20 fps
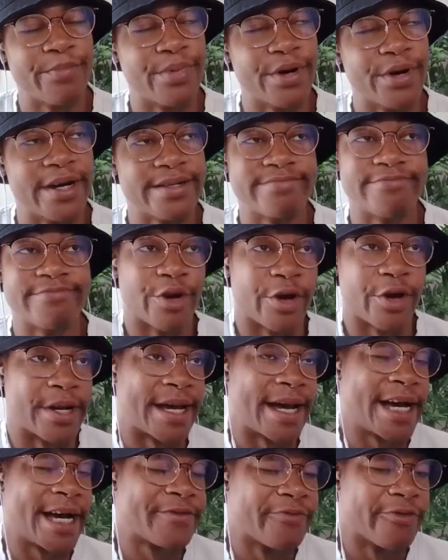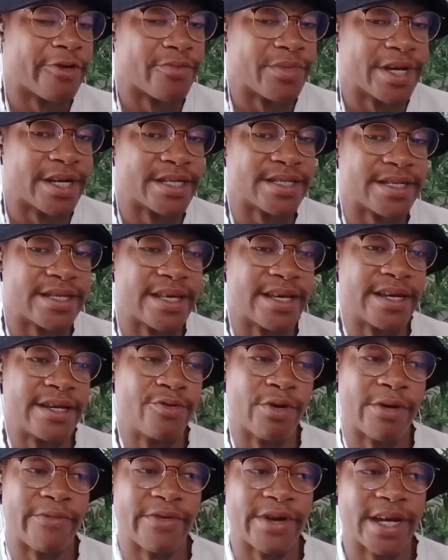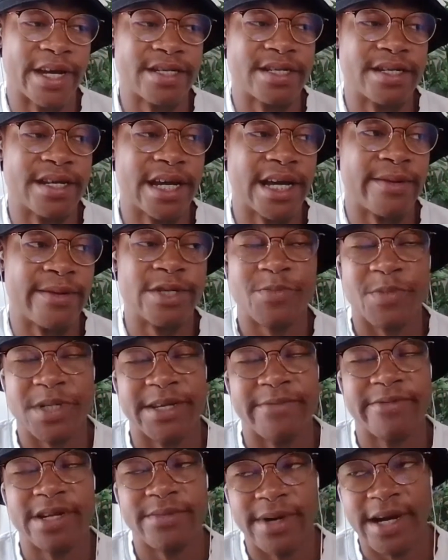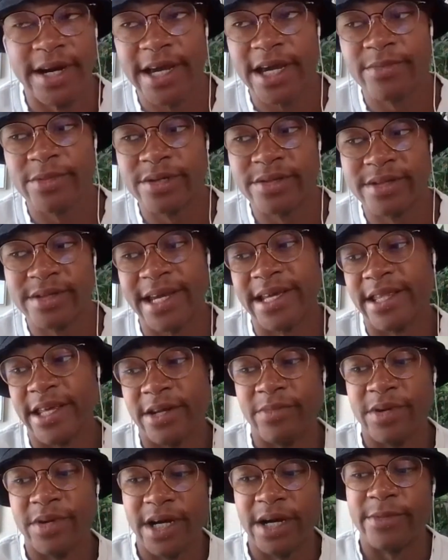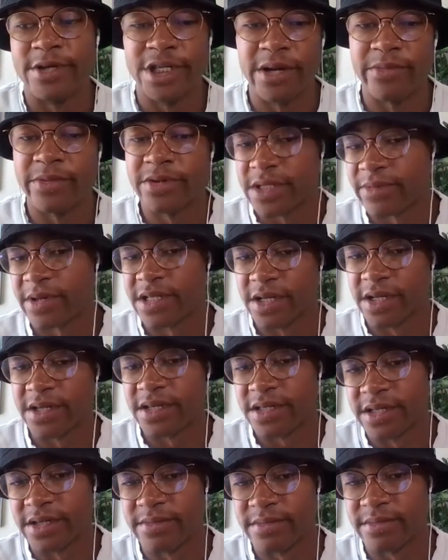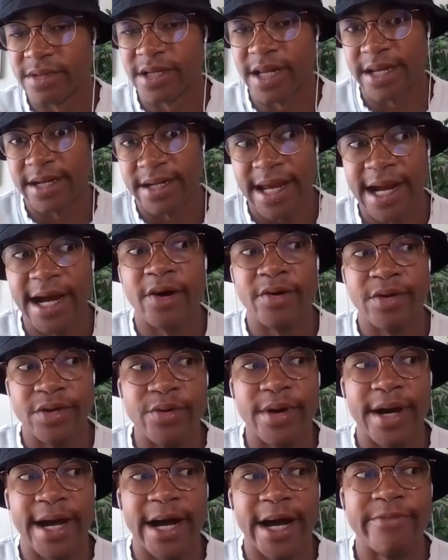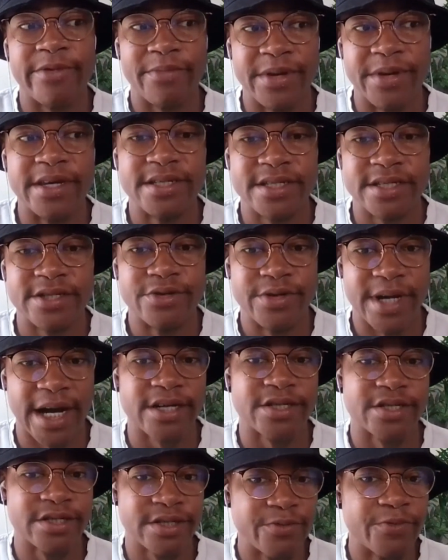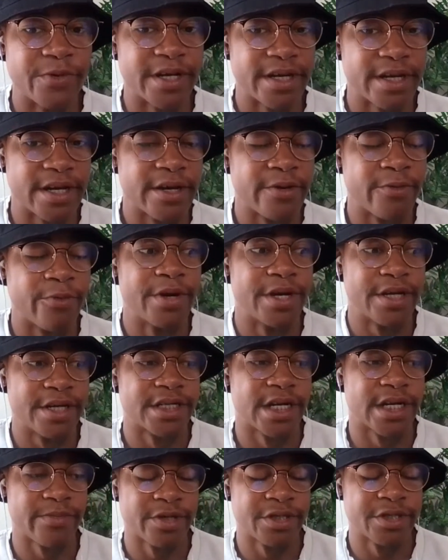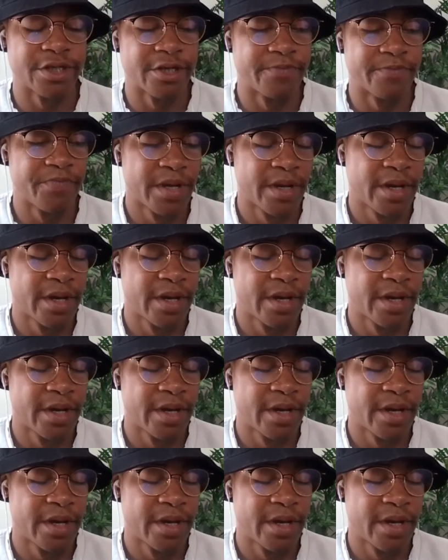but they're gonna ask for it because then whoever gets Dame, specifically Miami, they then become a championship contending team. Like now you have the piece to actually win a championship.